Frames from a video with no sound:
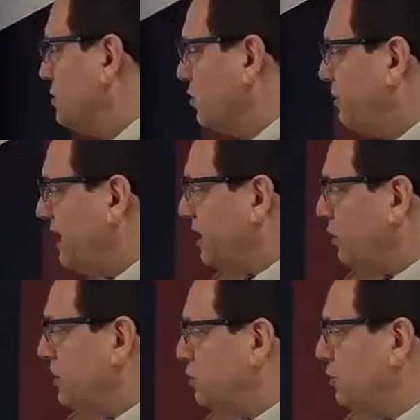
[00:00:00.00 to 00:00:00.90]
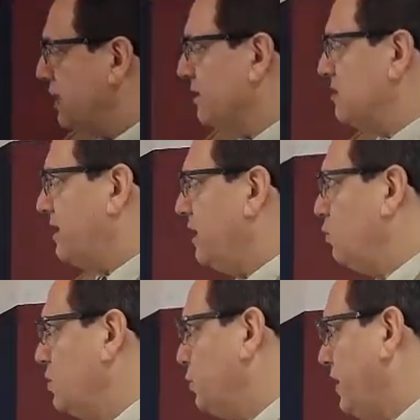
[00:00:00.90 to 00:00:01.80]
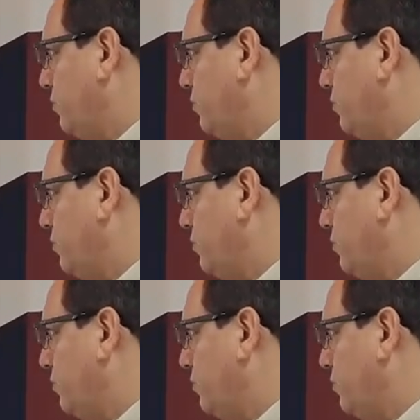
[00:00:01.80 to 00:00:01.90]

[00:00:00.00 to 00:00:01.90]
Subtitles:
So that integration, you can decide which way